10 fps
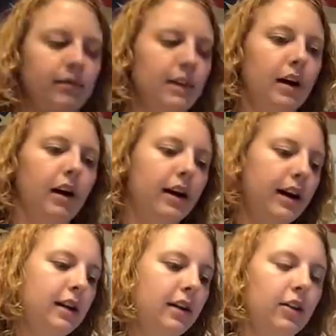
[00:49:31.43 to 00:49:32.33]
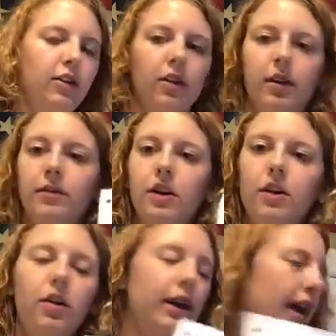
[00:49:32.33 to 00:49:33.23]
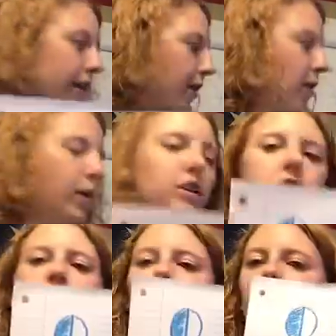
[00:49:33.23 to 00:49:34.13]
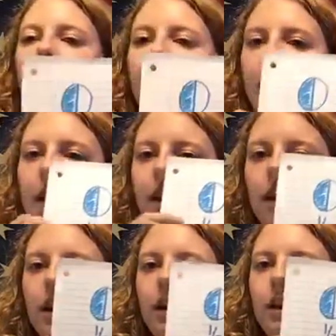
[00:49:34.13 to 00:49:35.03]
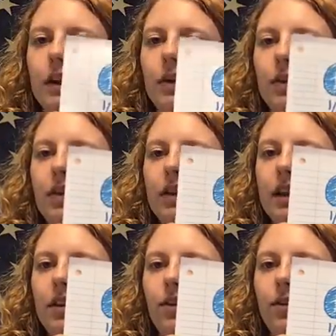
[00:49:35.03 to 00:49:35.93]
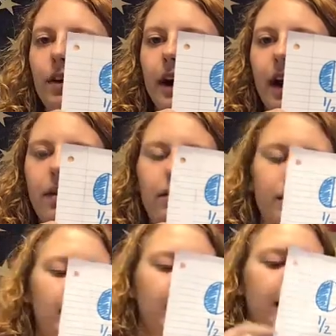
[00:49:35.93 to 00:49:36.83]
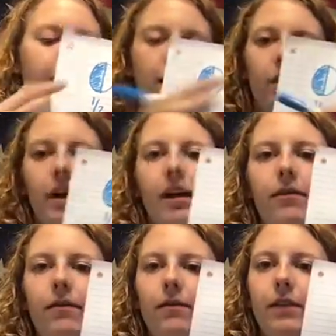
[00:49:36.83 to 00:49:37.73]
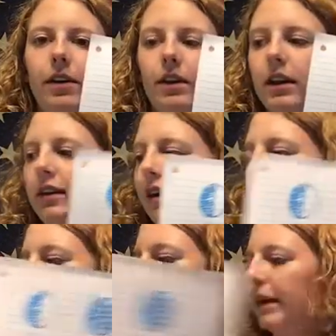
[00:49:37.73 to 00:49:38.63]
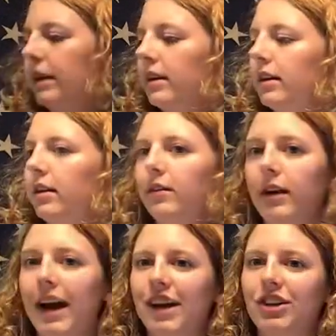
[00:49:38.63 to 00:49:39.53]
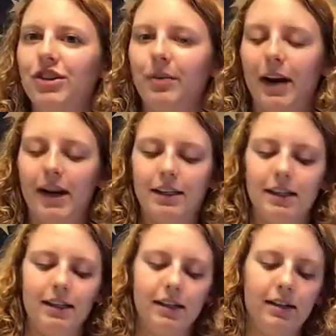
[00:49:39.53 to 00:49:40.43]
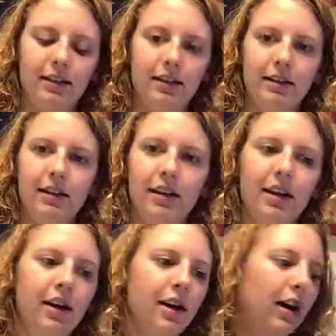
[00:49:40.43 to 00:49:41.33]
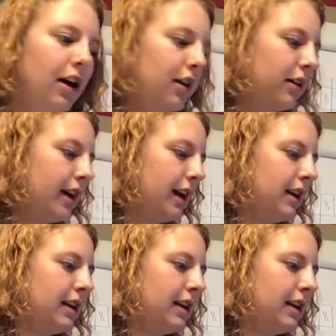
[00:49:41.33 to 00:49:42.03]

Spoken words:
All right, so if you don't have our worksheet, go ahead and use this for help, and go ahead and fill this out for me for extra practice. All right.